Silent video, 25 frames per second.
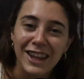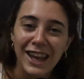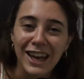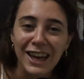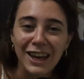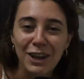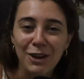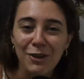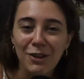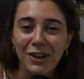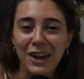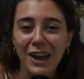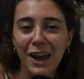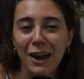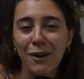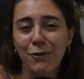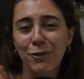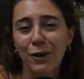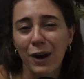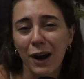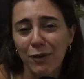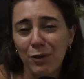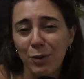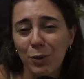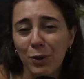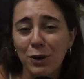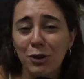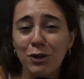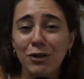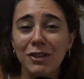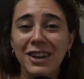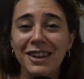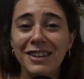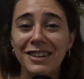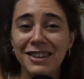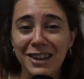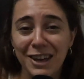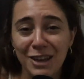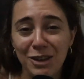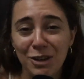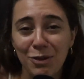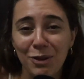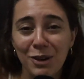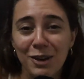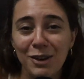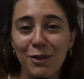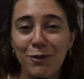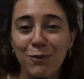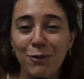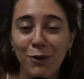Thank you again for everyone who's
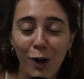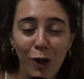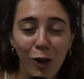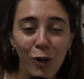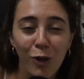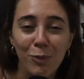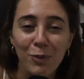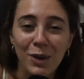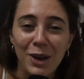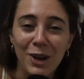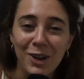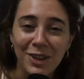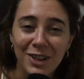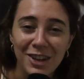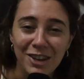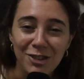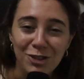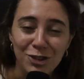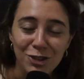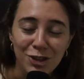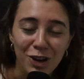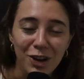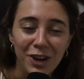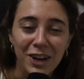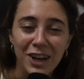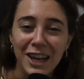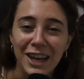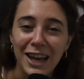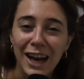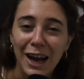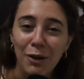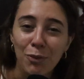continuing to follow me on this journey.